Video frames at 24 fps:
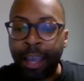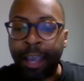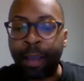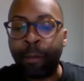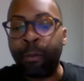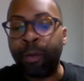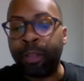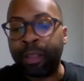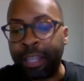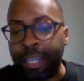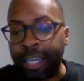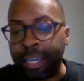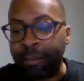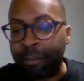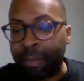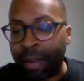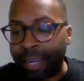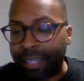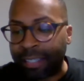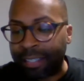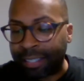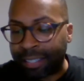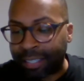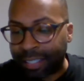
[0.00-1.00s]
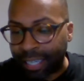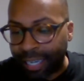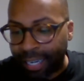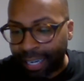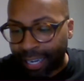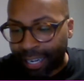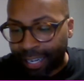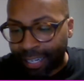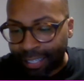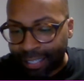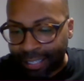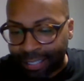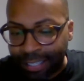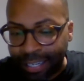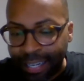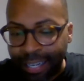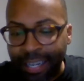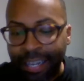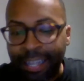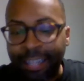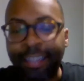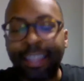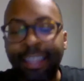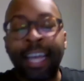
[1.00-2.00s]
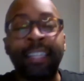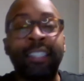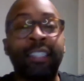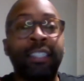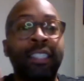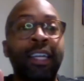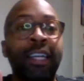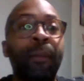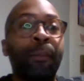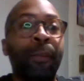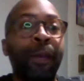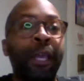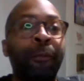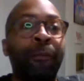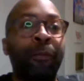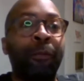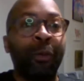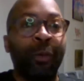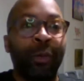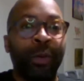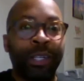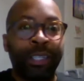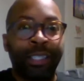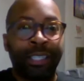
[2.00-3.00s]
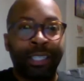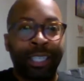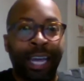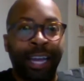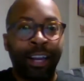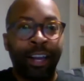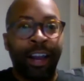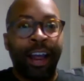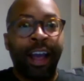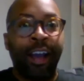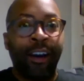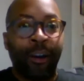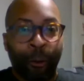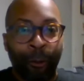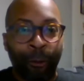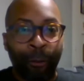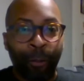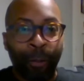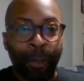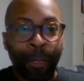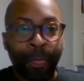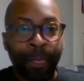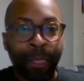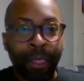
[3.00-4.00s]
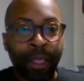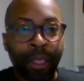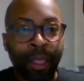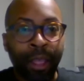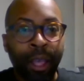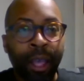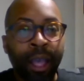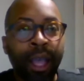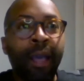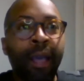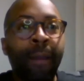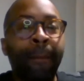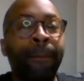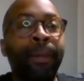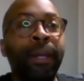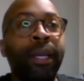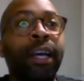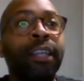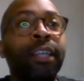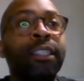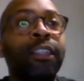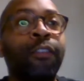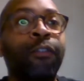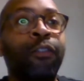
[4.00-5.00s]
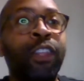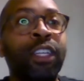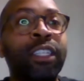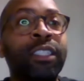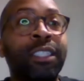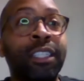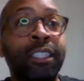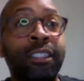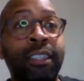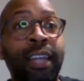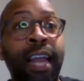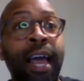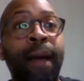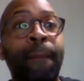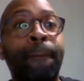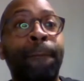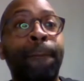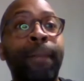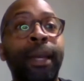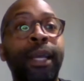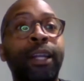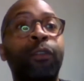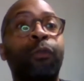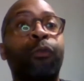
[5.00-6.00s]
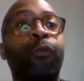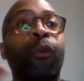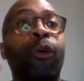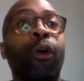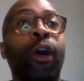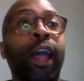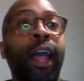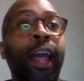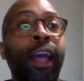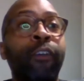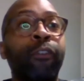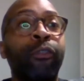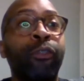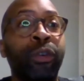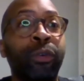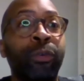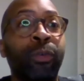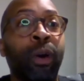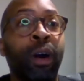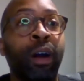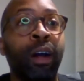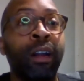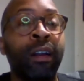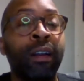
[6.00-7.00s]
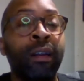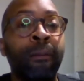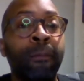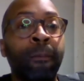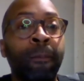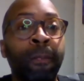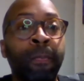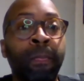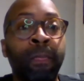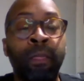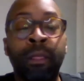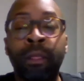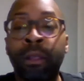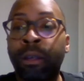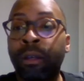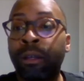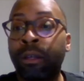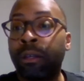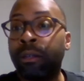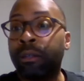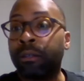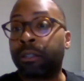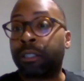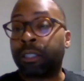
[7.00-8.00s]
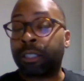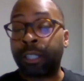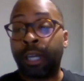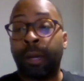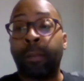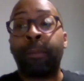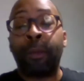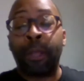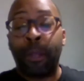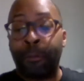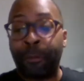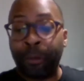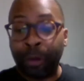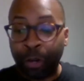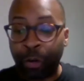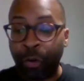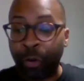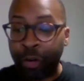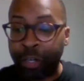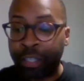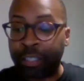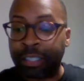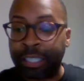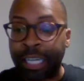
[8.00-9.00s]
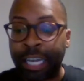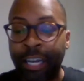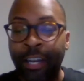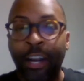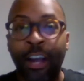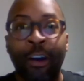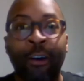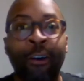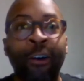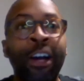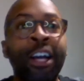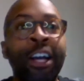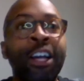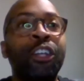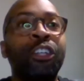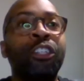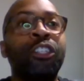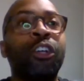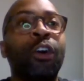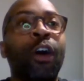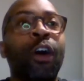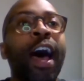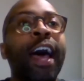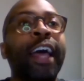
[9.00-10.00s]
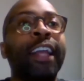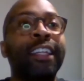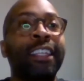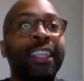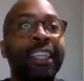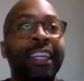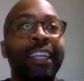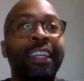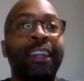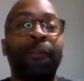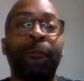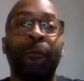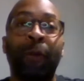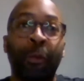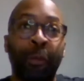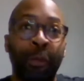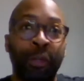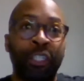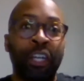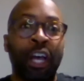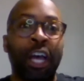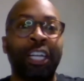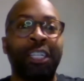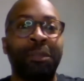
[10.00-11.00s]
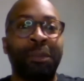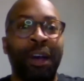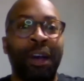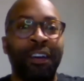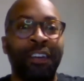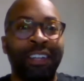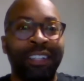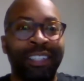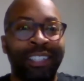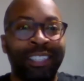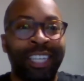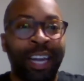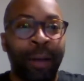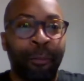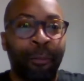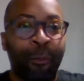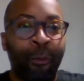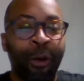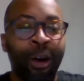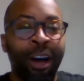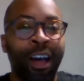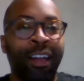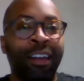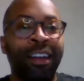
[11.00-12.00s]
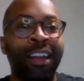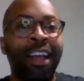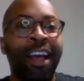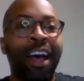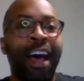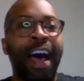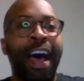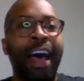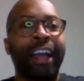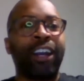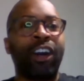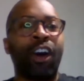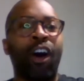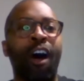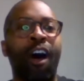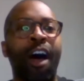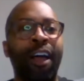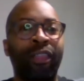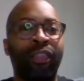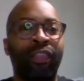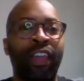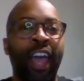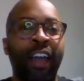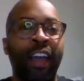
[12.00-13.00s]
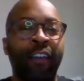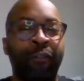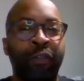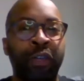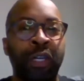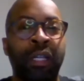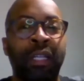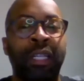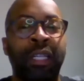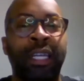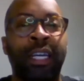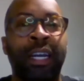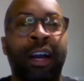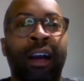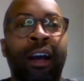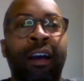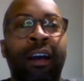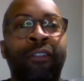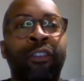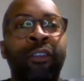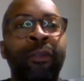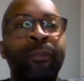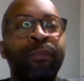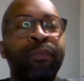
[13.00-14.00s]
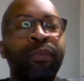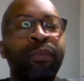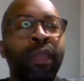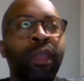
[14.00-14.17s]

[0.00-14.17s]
it would then make sense that some people would say no. Because if this is not meant for everyone, some people are going to say no. So I did what we talked about in step 1. I caught that feeling of